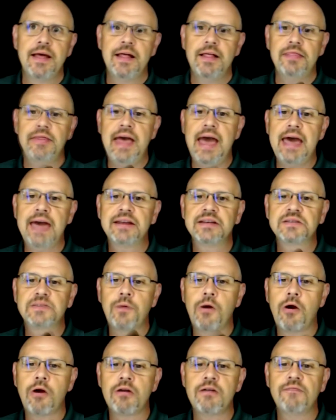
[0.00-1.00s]
that is
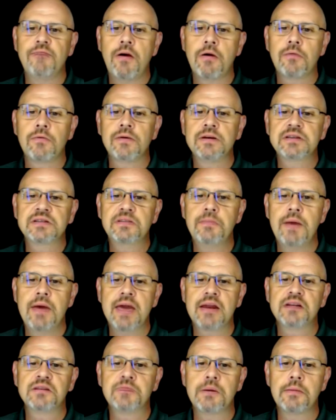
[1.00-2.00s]
part of our risk
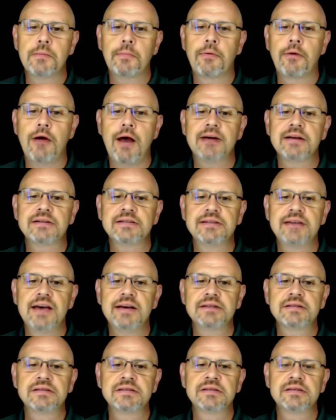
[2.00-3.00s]
management
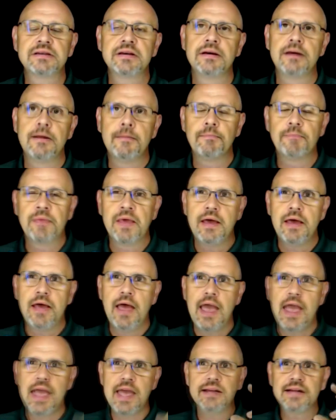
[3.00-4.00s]
process.
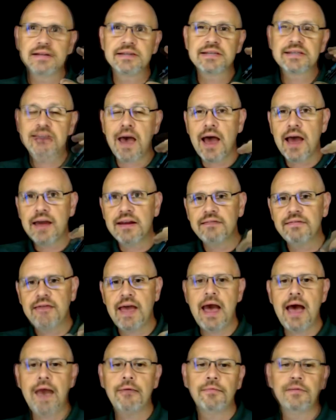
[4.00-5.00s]
Inside of
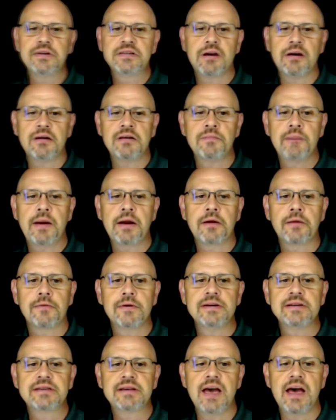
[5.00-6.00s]
that, we talked about a
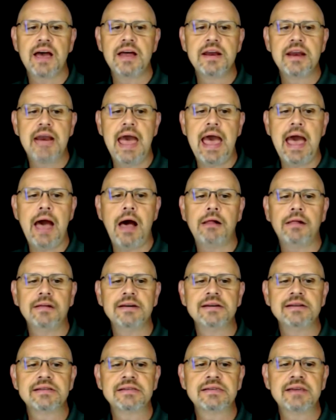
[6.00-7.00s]
risk
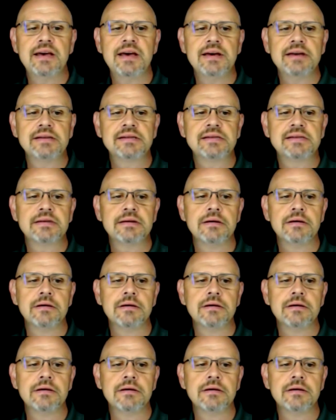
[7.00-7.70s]
analysis.